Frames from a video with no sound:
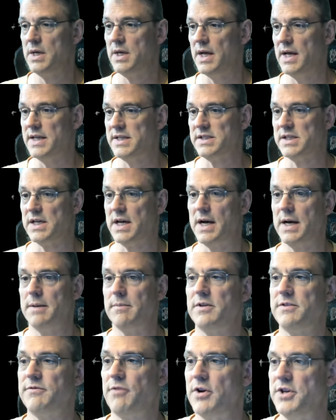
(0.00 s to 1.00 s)
it's uh,
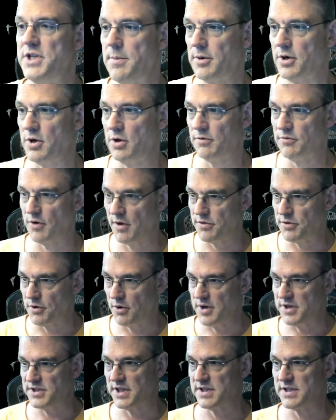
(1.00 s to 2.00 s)
it's very typical for a
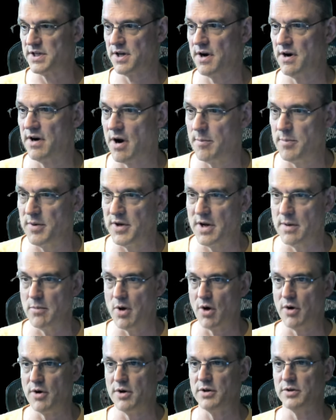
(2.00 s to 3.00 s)
3600 rpm
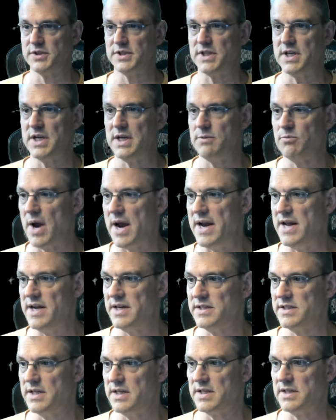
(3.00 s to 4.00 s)
motor you'll see
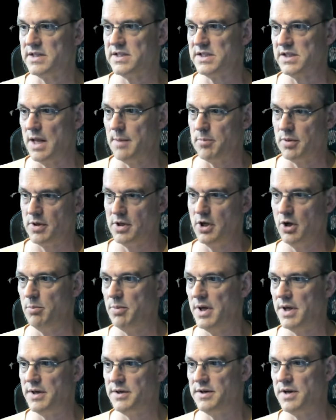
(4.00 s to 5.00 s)
ratings that slip a little
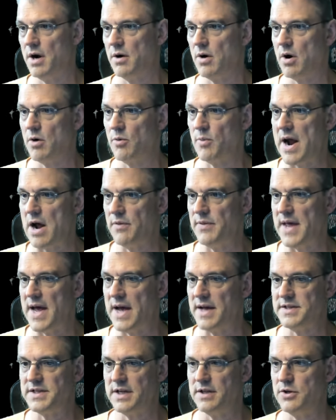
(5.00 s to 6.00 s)
bit around that uh,